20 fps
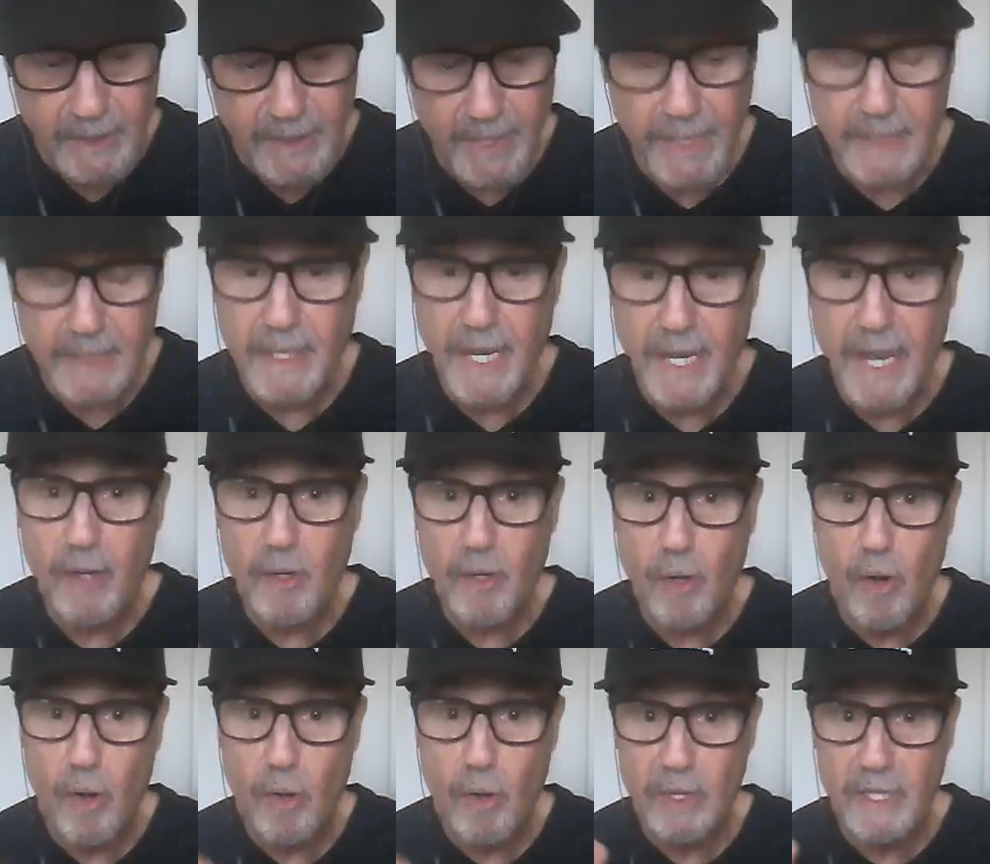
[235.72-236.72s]
got the
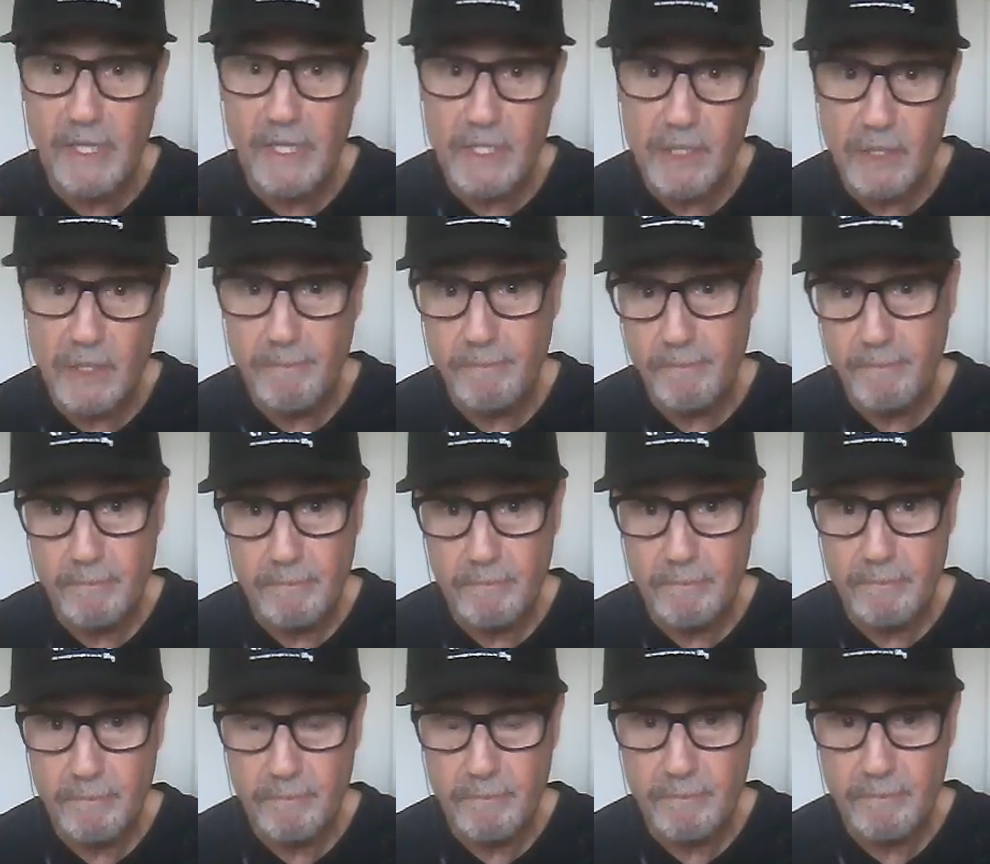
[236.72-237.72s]
alcoholism,
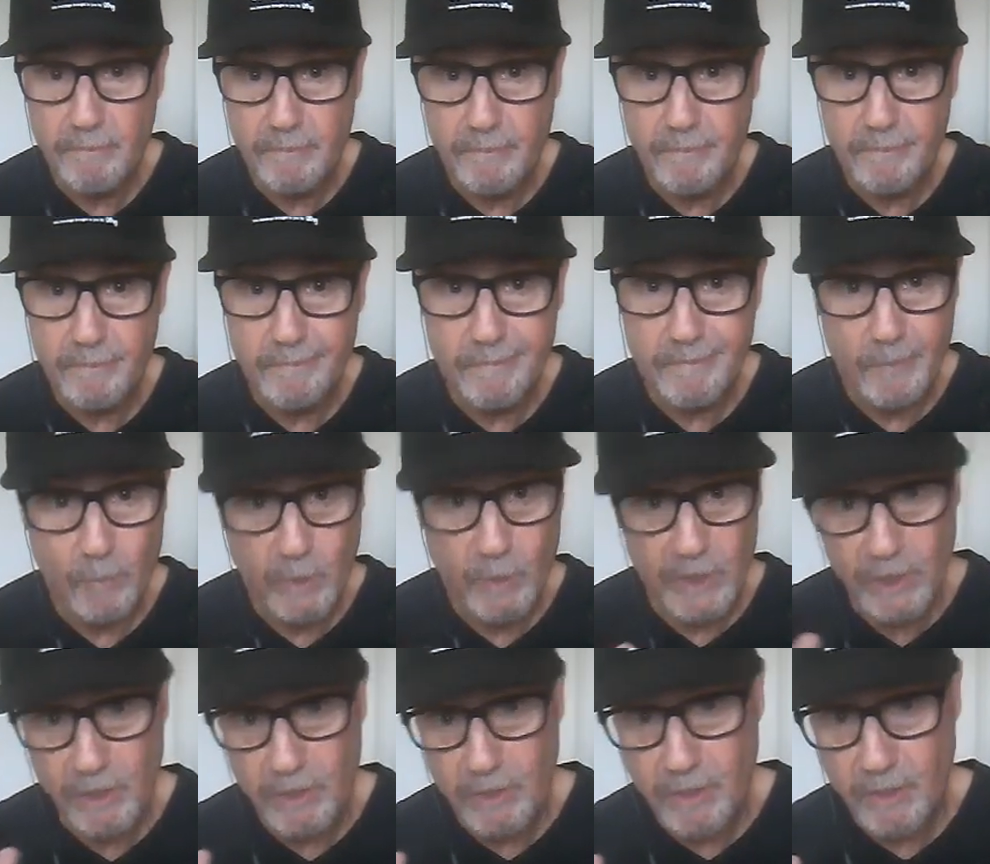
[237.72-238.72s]

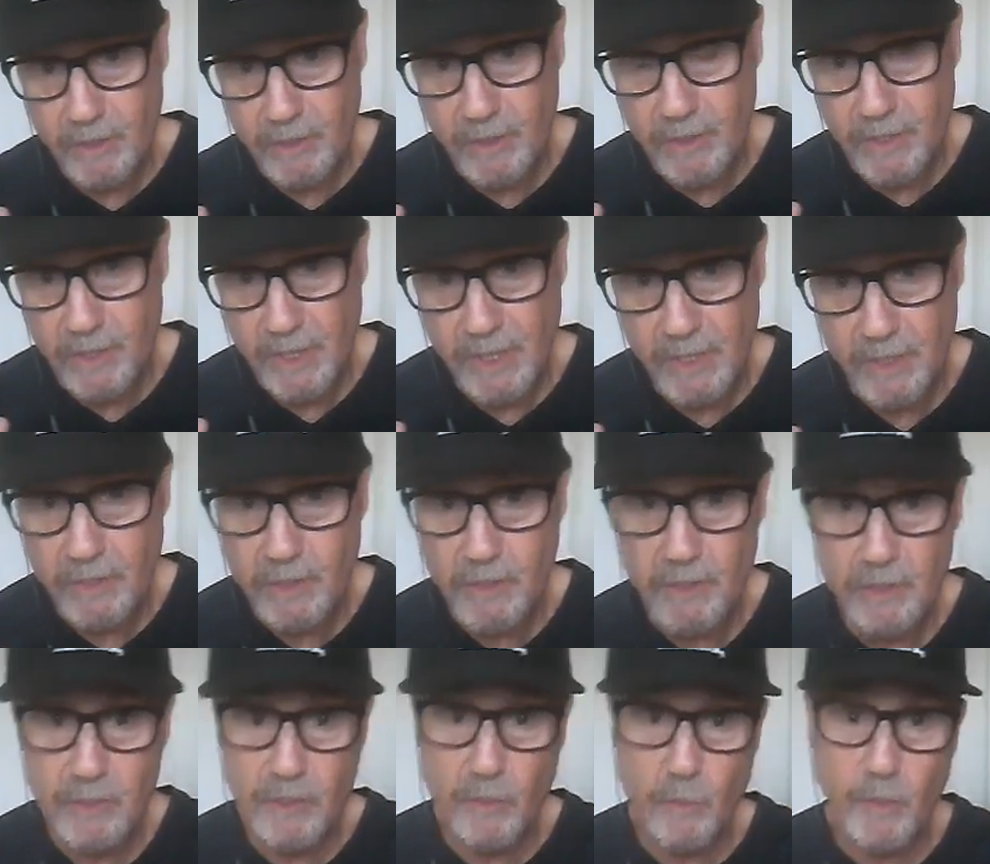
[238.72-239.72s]
which is the
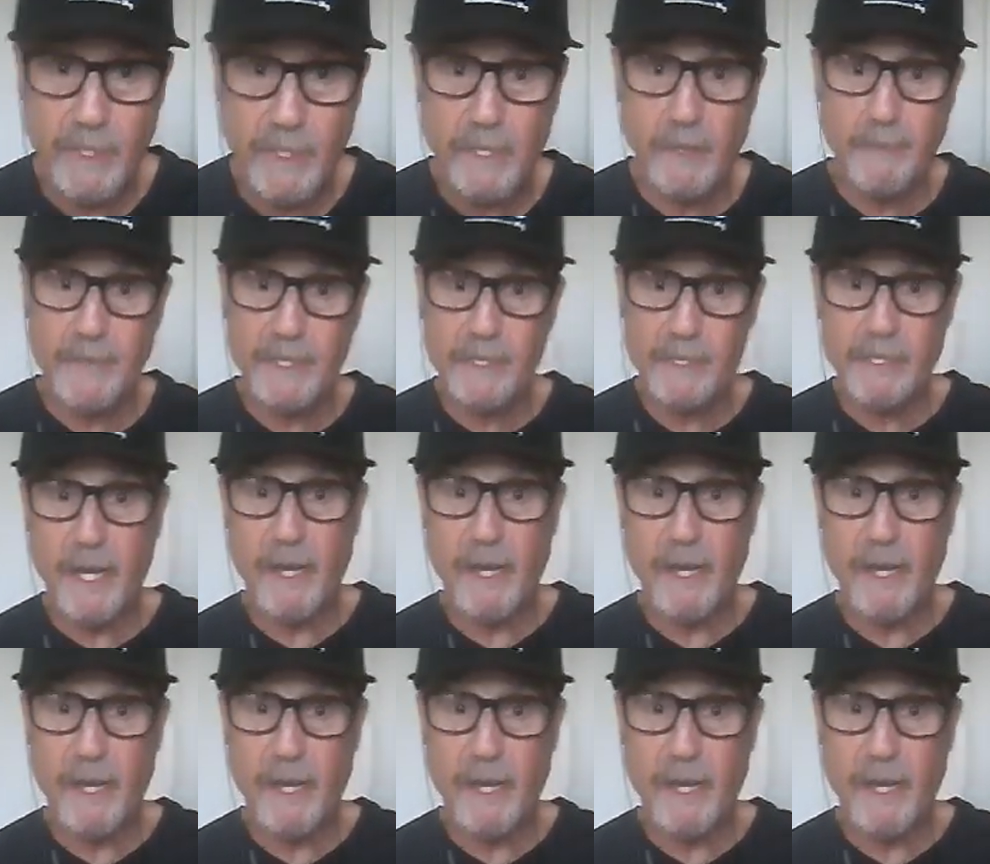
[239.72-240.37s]
disease. So we come into